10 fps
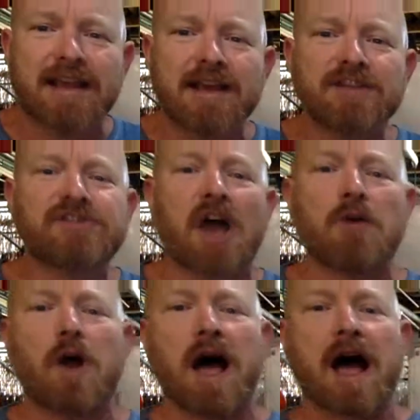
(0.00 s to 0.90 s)
So
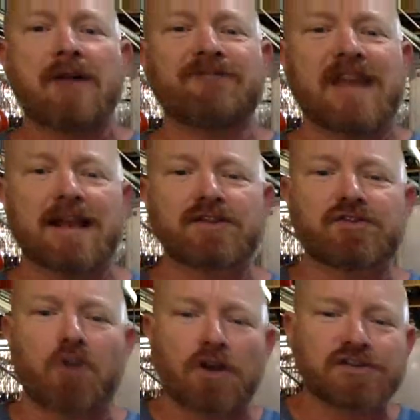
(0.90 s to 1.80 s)
fingers
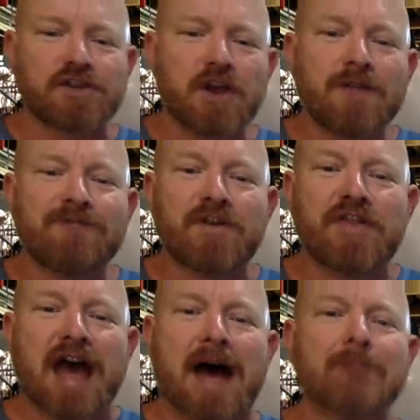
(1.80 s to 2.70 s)
crossed for
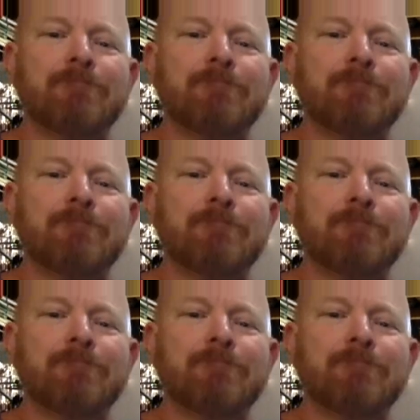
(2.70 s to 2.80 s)
that.